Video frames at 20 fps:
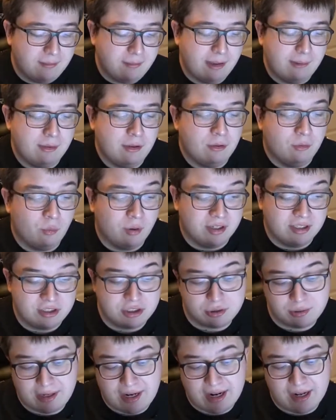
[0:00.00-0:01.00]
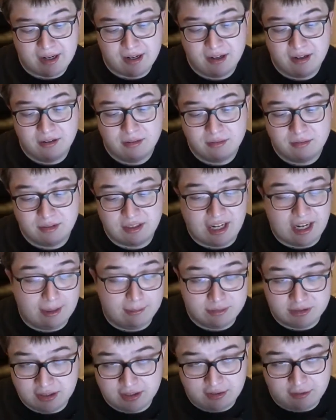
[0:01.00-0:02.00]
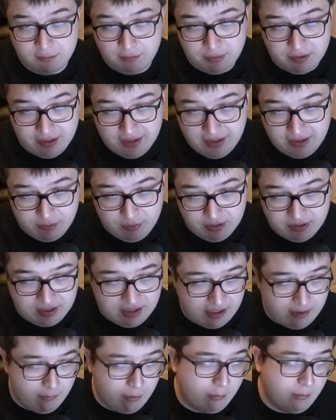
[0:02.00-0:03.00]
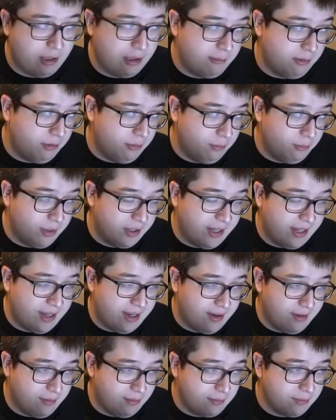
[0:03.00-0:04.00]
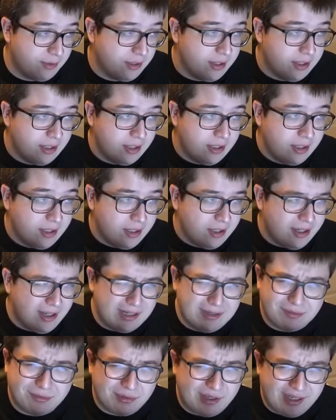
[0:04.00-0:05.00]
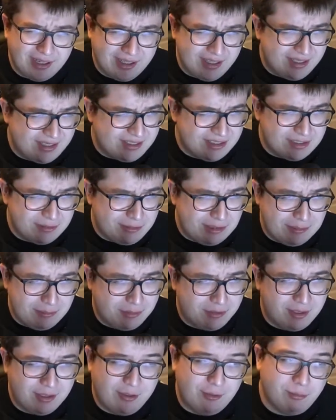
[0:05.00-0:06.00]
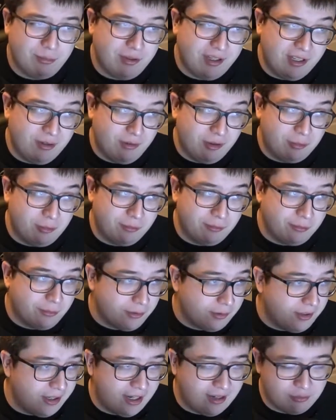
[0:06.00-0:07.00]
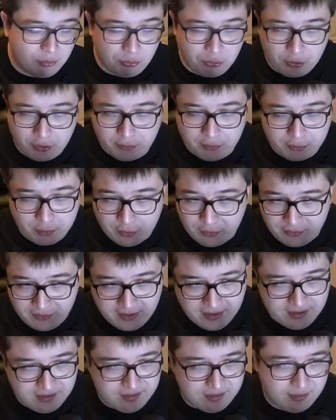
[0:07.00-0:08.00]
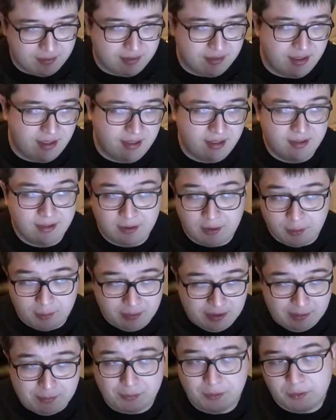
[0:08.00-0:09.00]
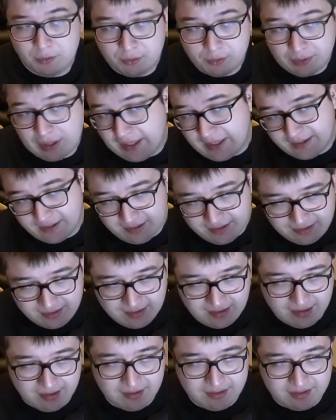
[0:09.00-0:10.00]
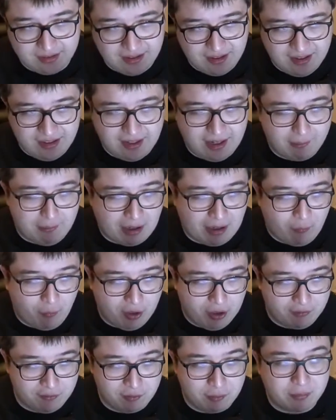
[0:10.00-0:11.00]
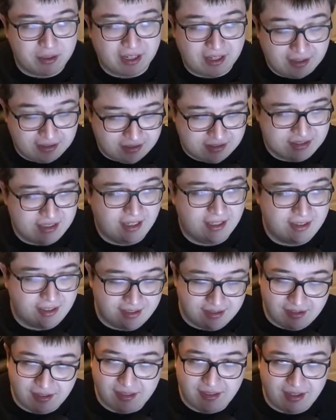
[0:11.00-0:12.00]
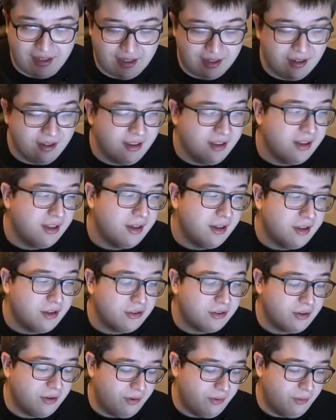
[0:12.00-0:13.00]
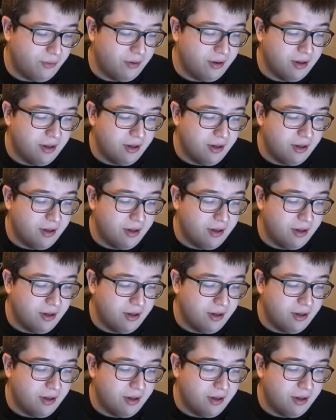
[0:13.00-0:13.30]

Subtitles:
maybe you'd want to track games that you've played with them, or maybe you'd want to have a friend list of people that you've played with before and have some sort of profile associated. There are people who like these things, and I'm not one of them, but I understand that it's a thing. So